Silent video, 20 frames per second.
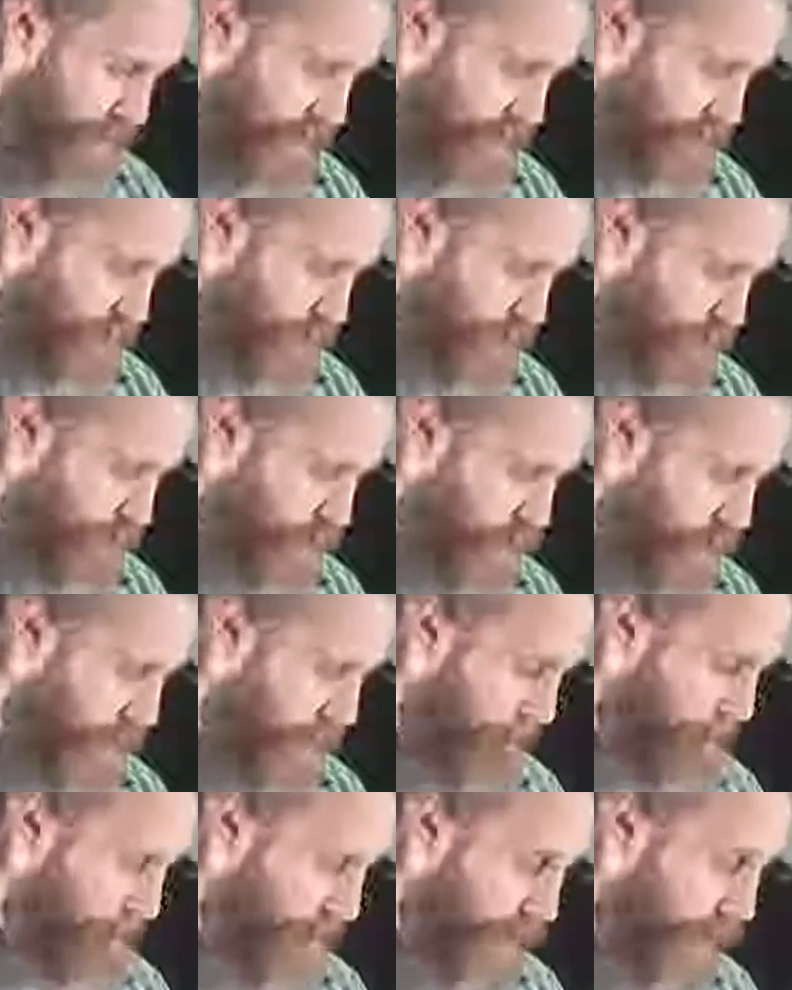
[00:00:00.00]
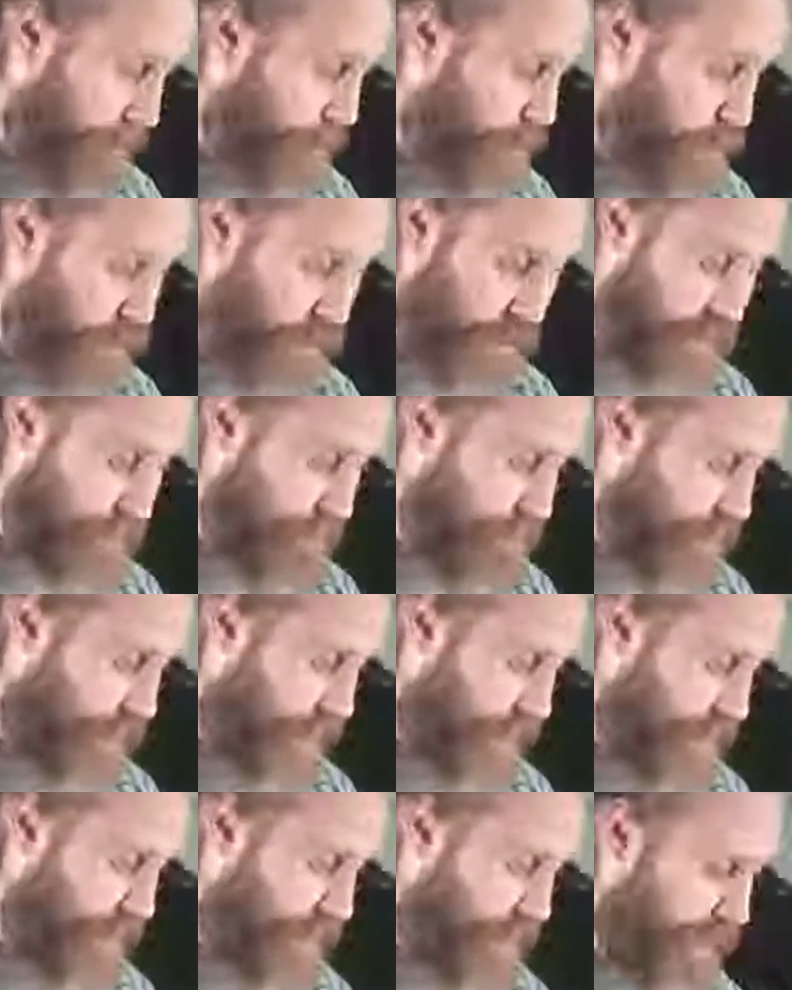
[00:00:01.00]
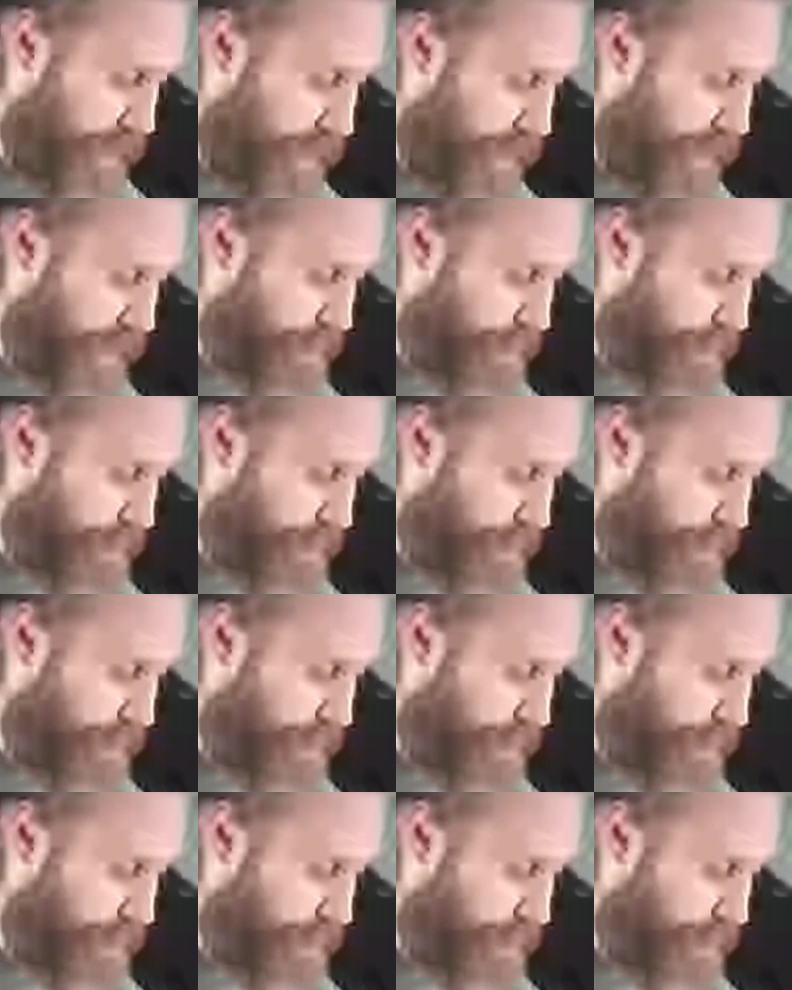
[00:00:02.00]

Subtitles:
If you've got a Bible, you can find it there.